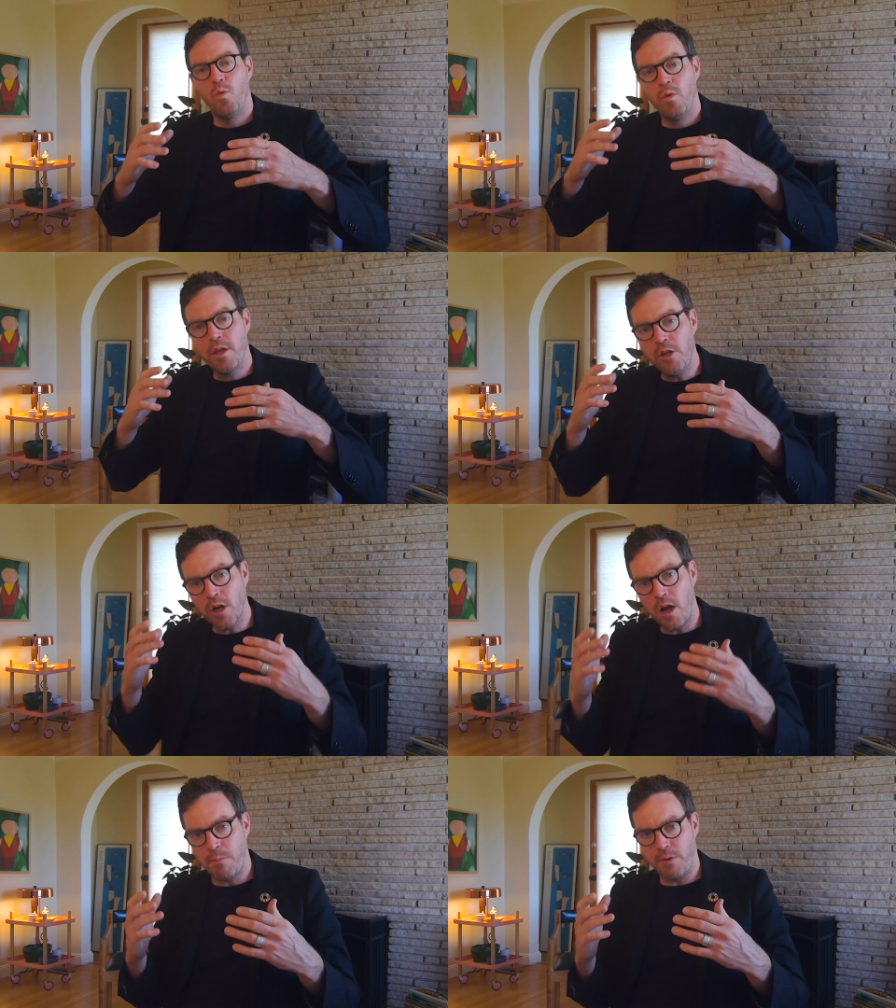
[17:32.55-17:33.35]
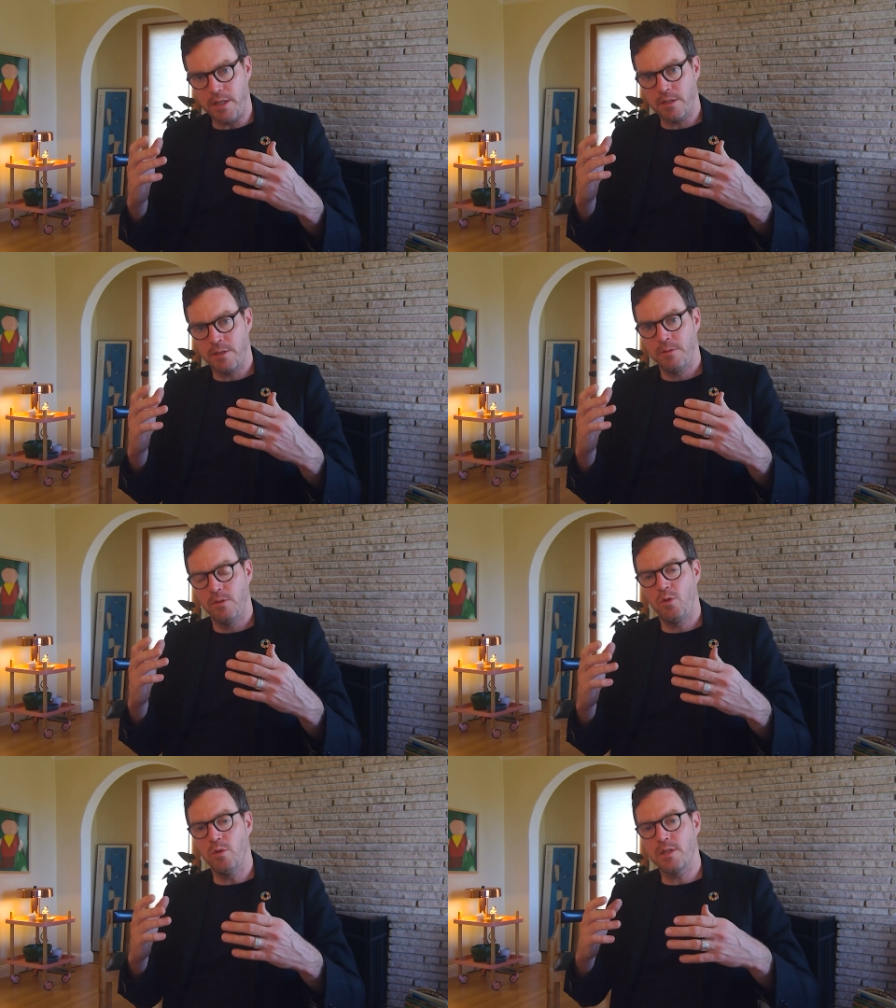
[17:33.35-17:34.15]
within your companies
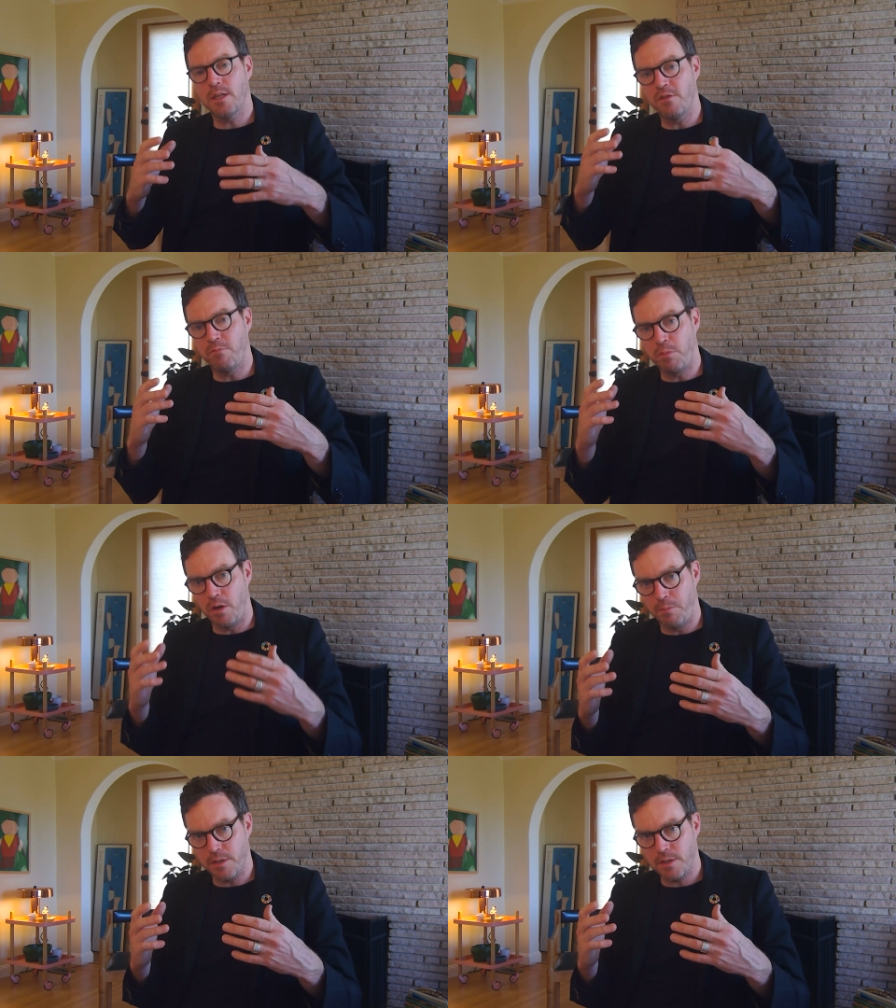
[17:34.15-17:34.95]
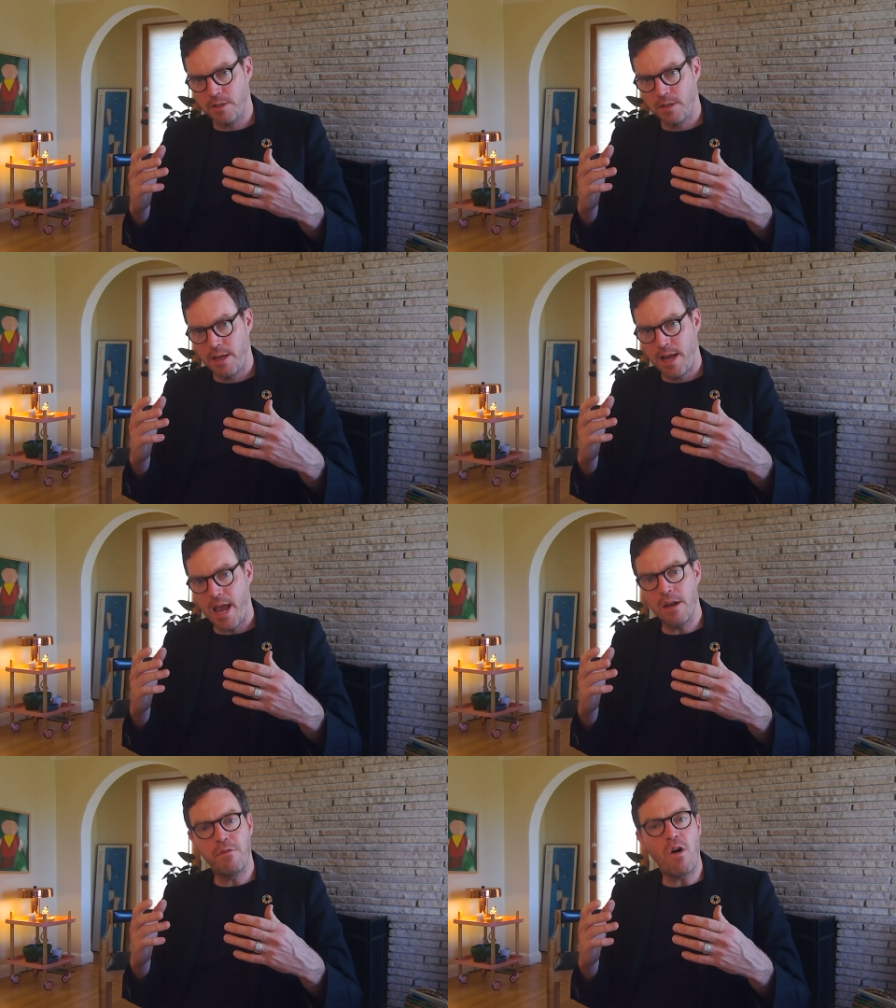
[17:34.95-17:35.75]
to a sense of purpose
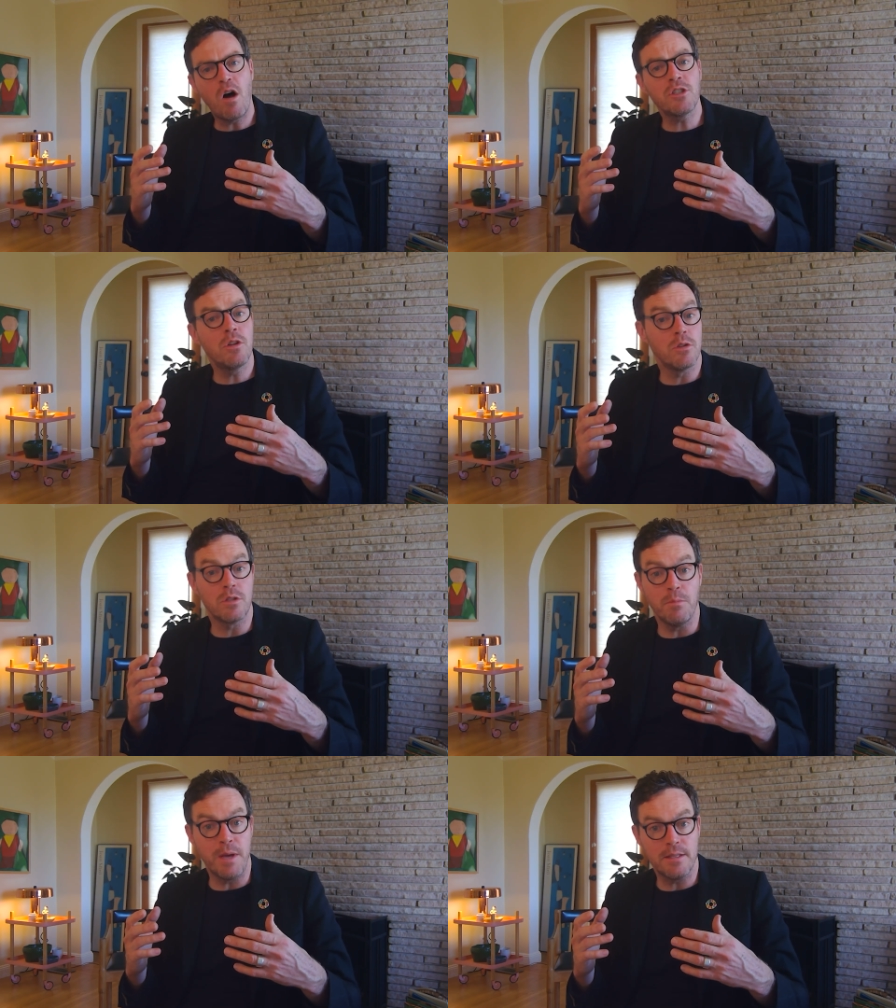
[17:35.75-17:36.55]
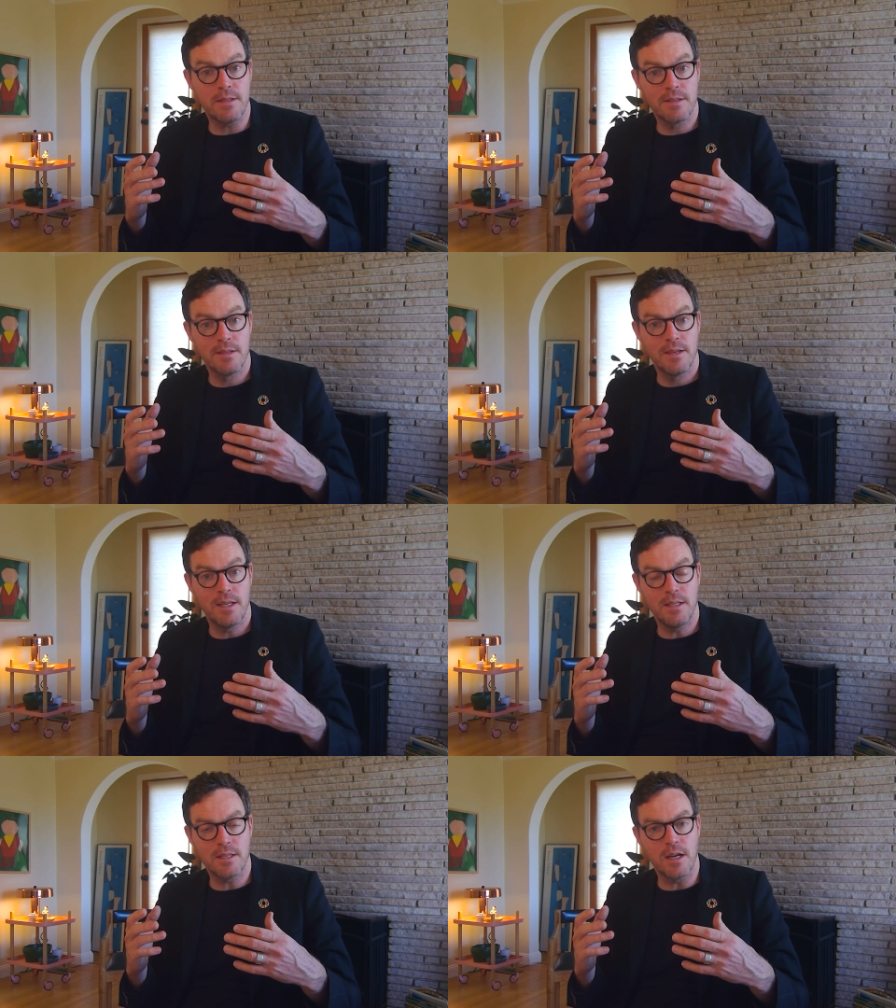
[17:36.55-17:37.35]
and to foster those debates
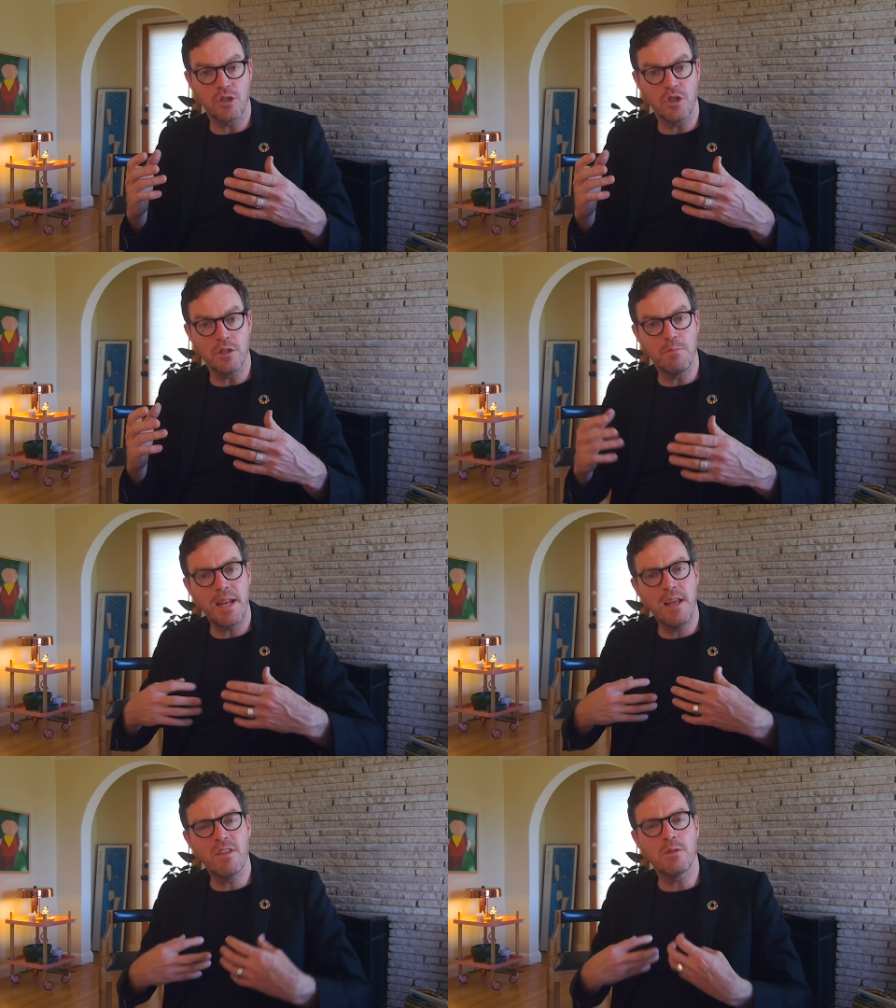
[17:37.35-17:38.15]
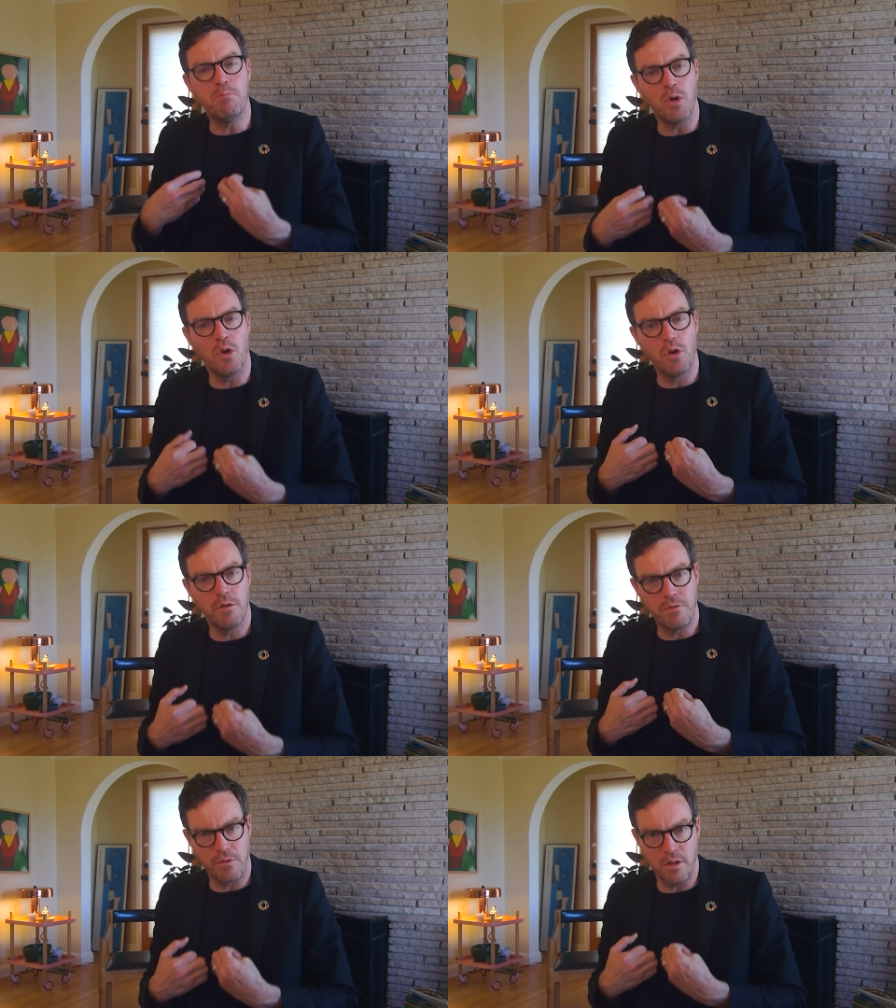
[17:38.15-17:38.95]
and discussions. Many of us
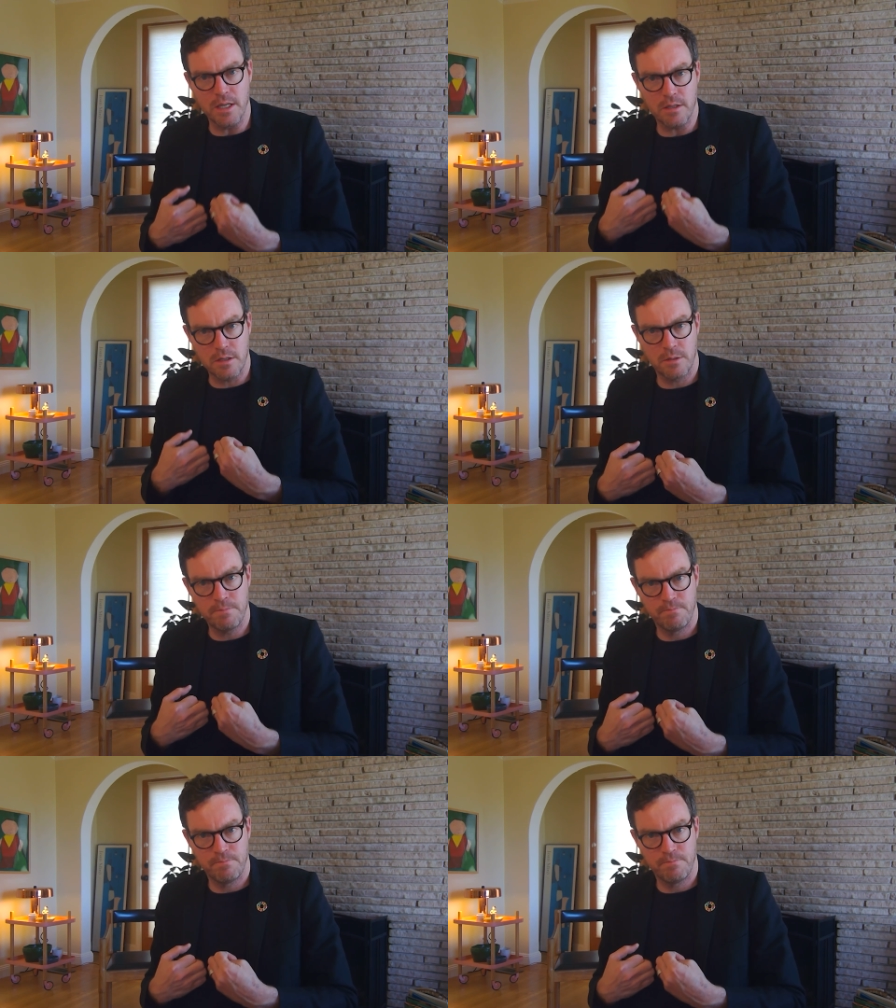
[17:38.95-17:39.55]
burn for this.